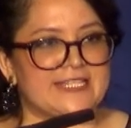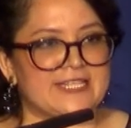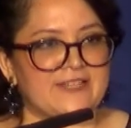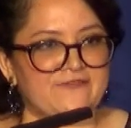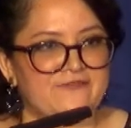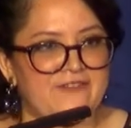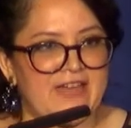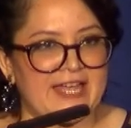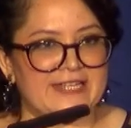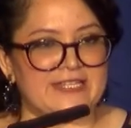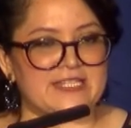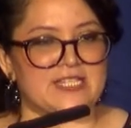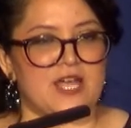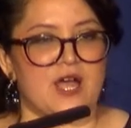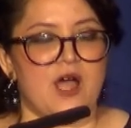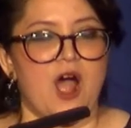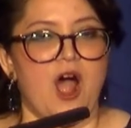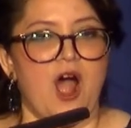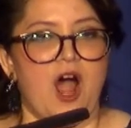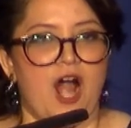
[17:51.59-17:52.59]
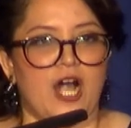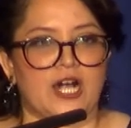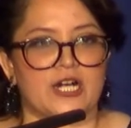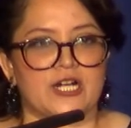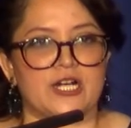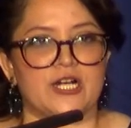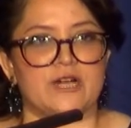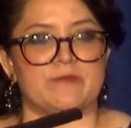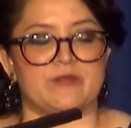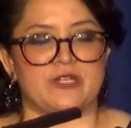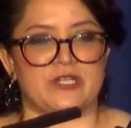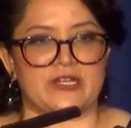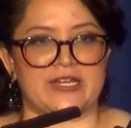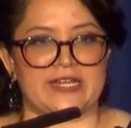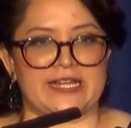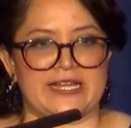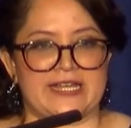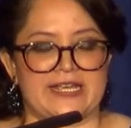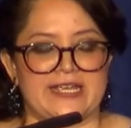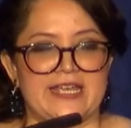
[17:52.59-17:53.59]
defend our
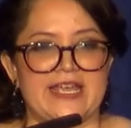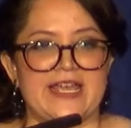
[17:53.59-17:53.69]
community,